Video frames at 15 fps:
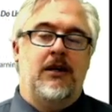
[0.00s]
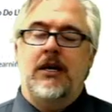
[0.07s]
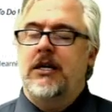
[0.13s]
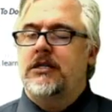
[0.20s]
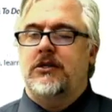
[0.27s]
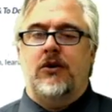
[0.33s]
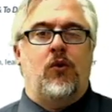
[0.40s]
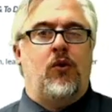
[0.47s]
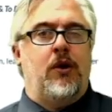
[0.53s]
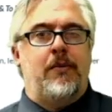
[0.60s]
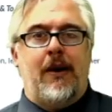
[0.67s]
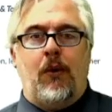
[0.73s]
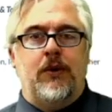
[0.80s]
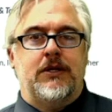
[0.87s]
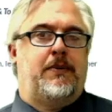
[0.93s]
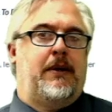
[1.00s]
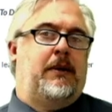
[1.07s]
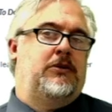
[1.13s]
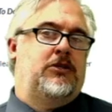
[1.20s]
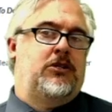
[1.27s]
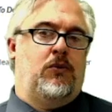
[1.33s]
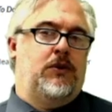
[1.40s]
So don't worry about what's
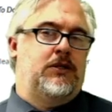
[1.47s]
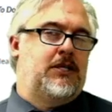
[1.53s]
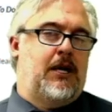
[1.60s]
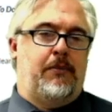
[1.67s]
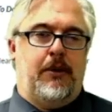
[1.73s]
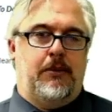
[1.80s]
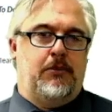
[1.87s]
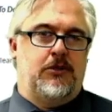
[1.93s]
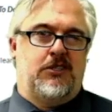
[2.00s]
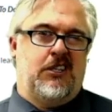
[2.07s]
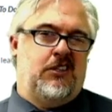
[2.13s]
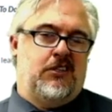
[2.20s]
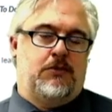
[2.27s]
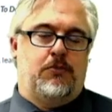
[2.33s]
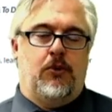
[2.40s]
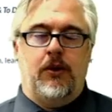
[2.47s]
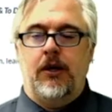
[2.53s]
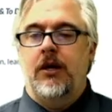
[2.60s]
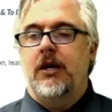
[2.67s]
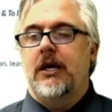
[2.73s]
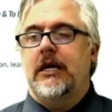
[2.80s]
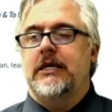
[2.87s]
published and what's not published at this point.
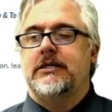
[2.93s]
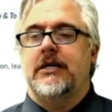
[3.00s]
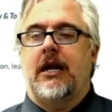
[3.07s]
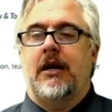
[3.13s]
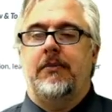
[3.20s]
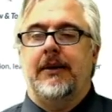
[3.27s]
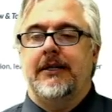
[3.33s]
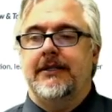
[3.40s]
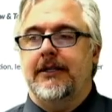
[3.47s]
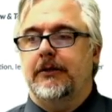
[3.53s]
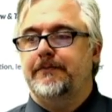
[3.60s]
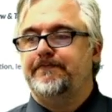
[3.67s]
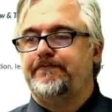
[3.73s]
It's not a big deal.